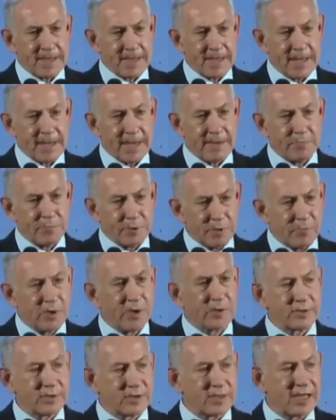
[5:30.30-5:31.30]
and
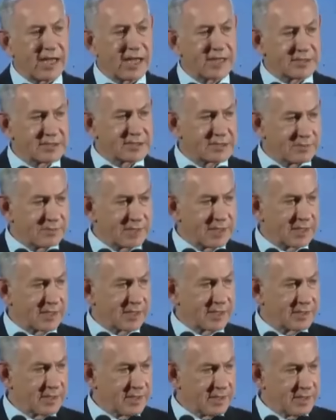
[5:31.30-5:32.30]
promote the anti-Semitic